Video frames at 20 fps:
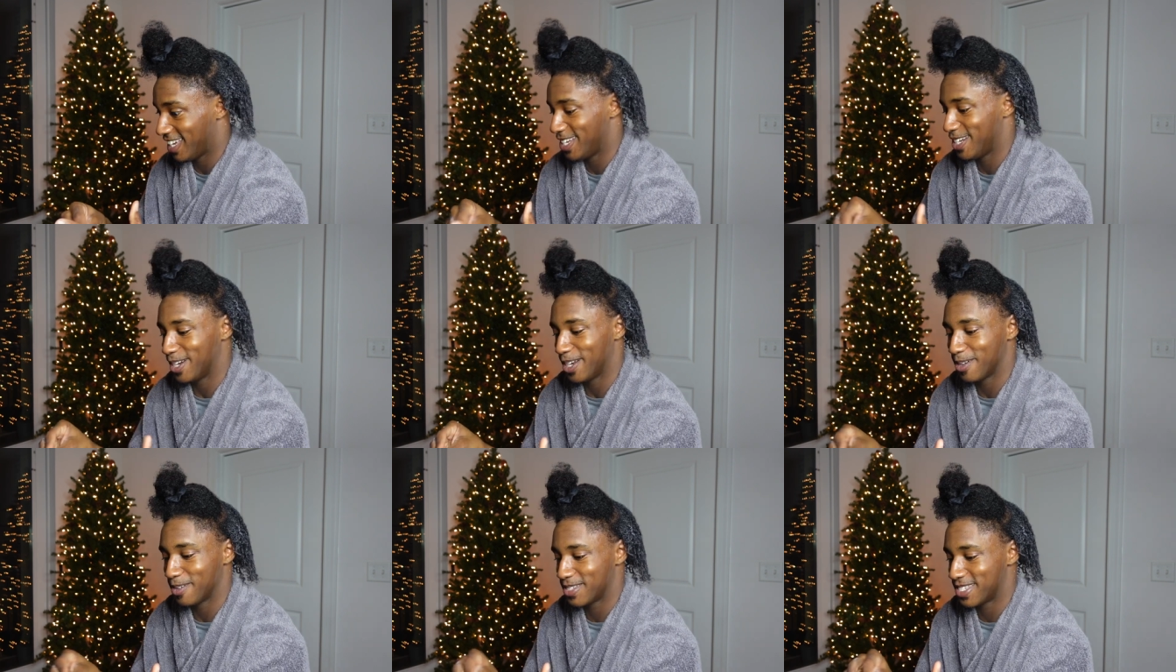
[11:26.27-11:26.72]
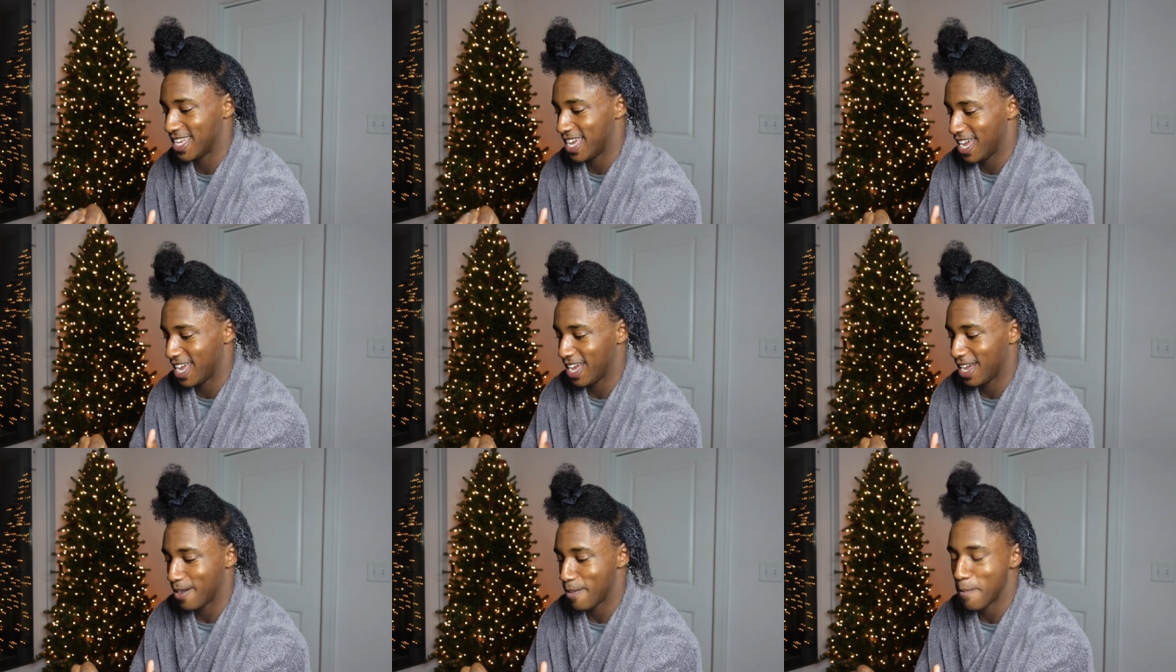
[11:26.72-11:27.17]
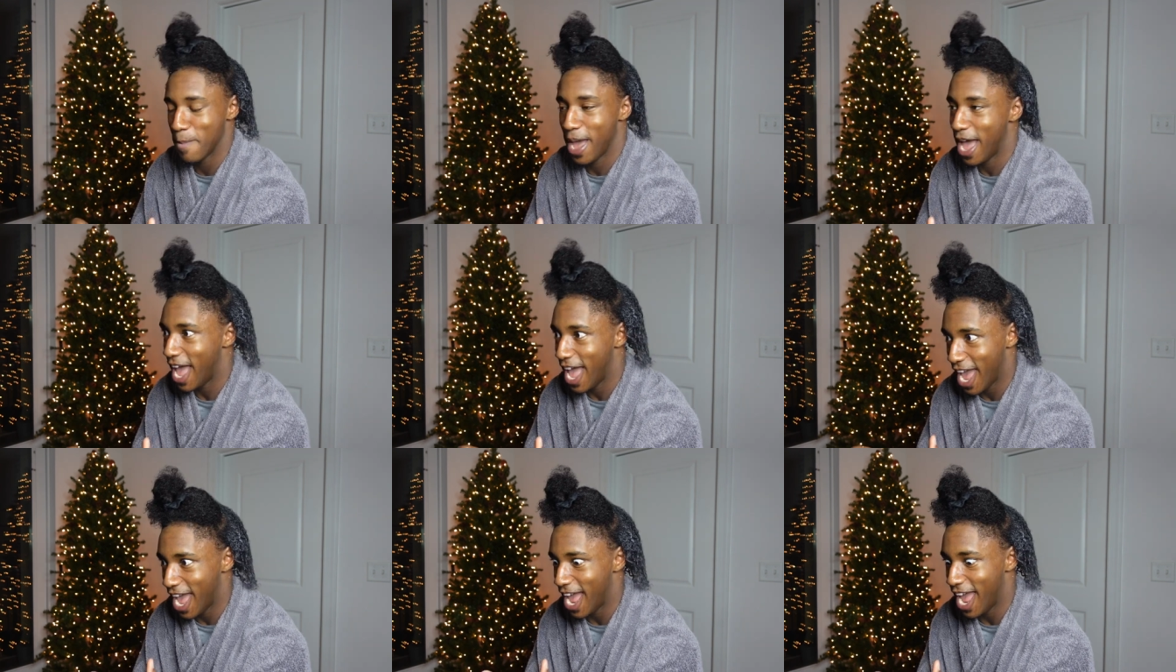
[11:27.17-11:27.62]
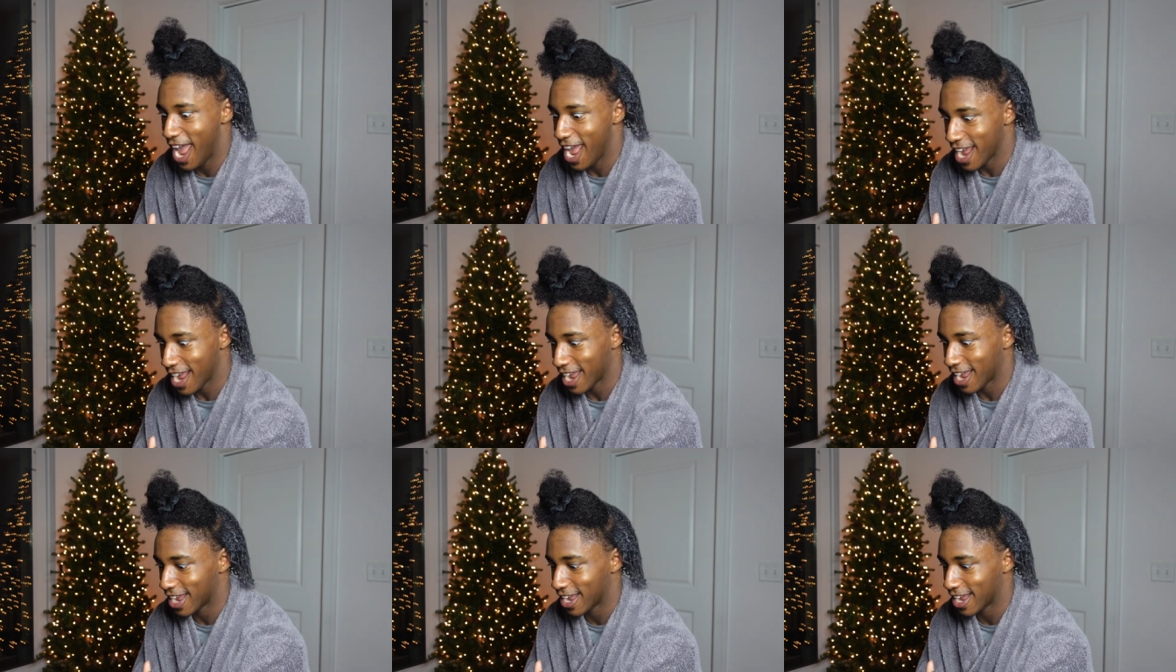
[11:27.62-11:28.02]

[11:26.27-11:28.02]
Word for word: You know what I'm saying? I'm back.